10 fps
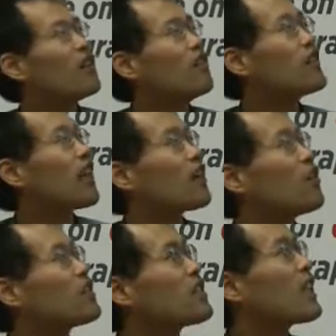we can
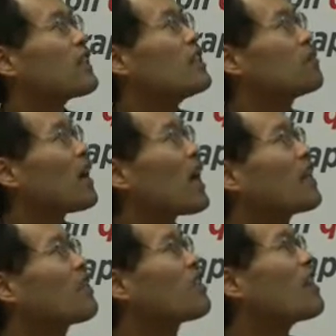consider this
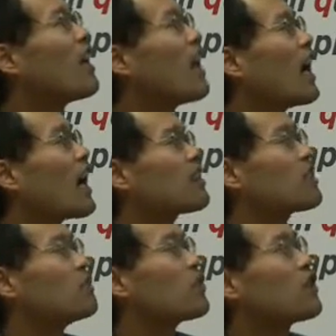part as
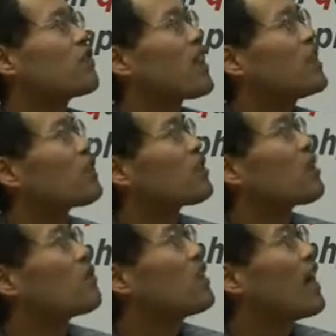the modification
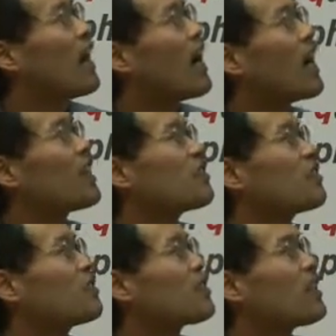of iris
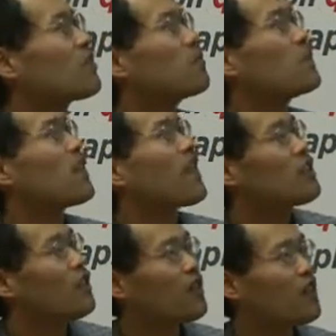to state
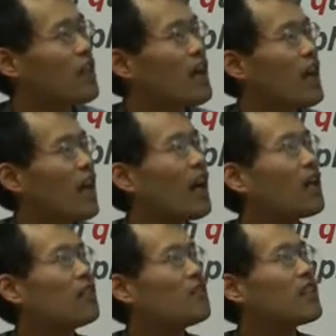preparation,
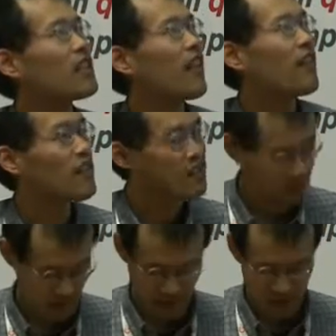and we can
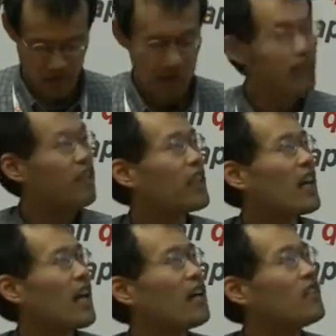
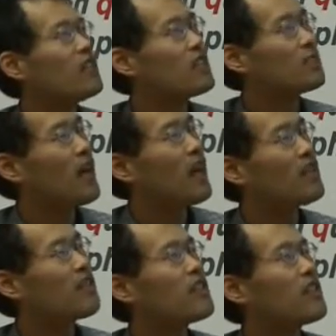regard this
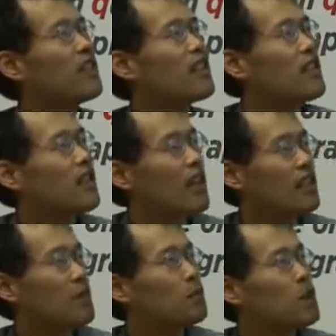part
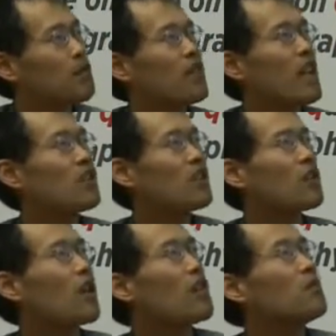as a
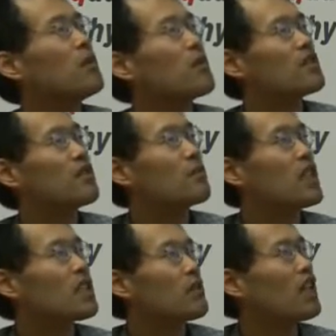modification of Bob's
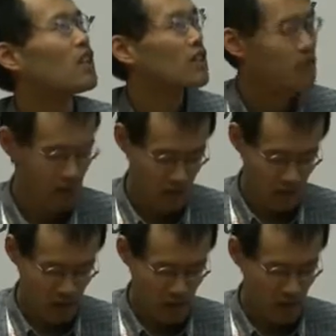measurement.
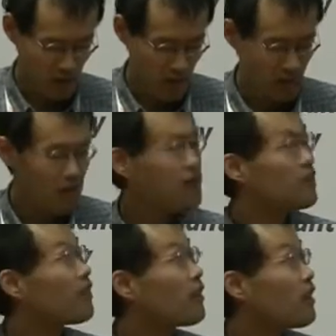So
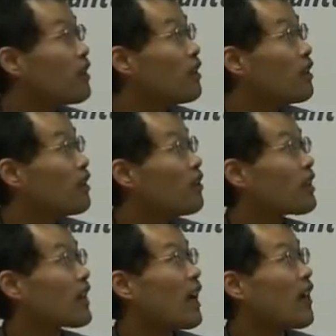we
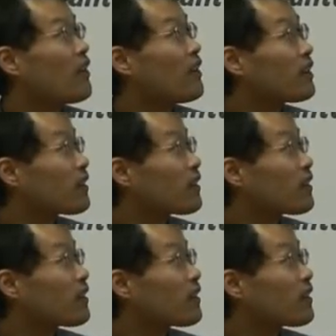can,